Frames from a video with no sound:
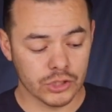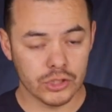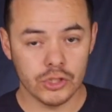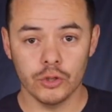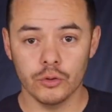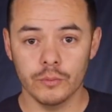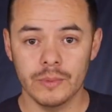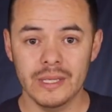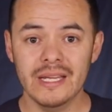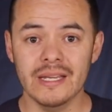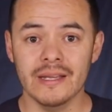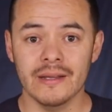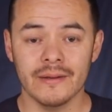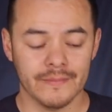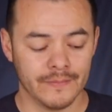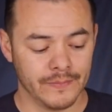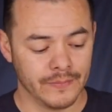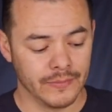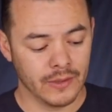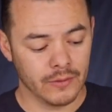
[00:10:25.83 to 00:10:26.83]
2B.
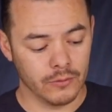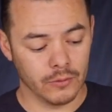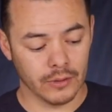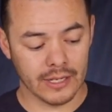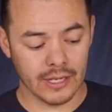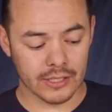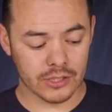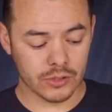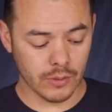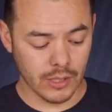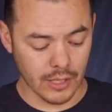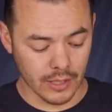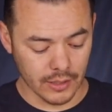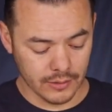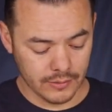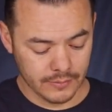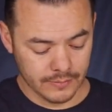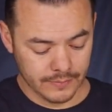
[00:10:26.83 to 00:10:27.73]
Well, guess what?